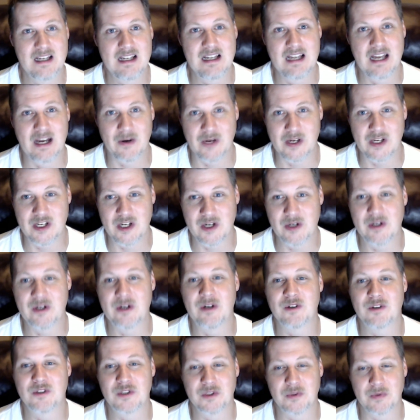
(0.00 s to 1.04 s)
Oh, here
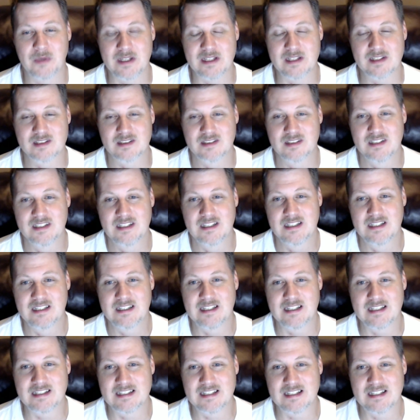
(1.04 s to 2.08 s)
in 2 weeks,
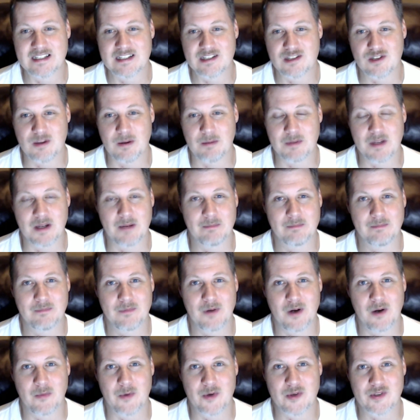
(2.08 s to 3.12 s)
it has jumped up
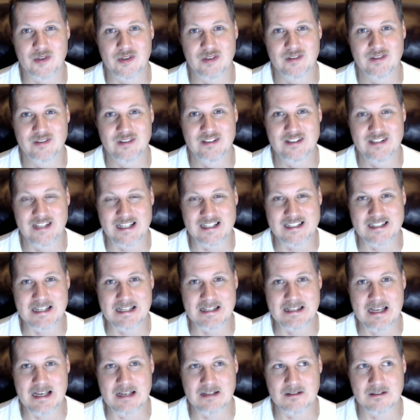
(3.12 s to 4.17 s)
almost
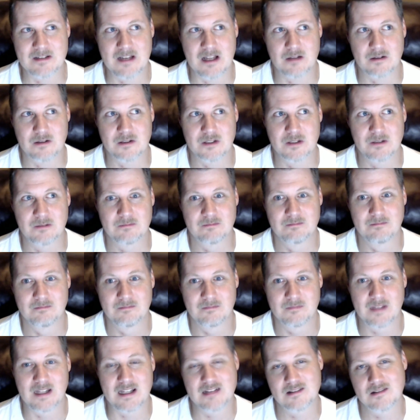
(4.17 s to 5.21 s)
$16,000. So
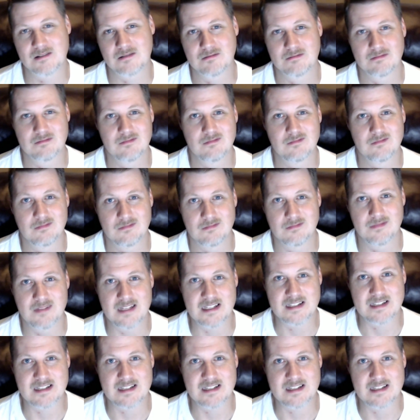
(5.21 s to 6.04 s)
that's